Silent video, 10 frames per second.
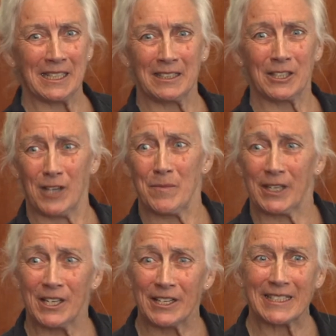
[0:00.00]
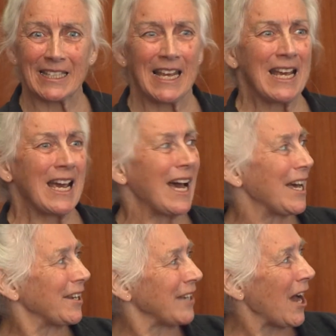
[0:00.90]
in the Keramikos.
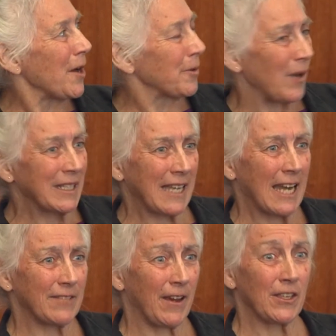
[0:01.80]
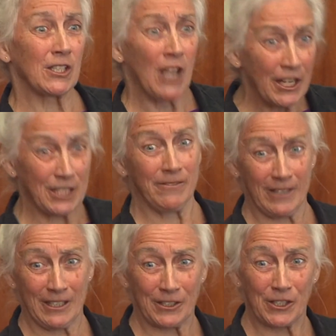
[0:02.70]
Now I'm quite satisfied there's lots of
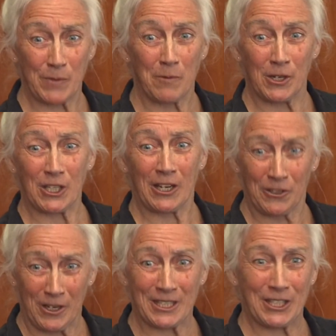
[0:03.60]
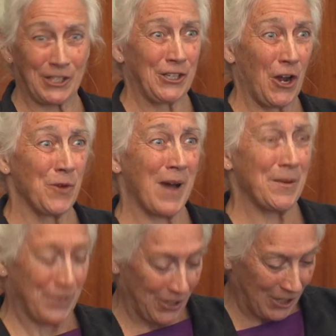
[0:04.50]
vehicles by which Greeks could know
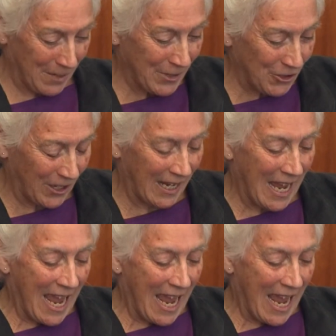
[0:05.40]
about Persian imagery.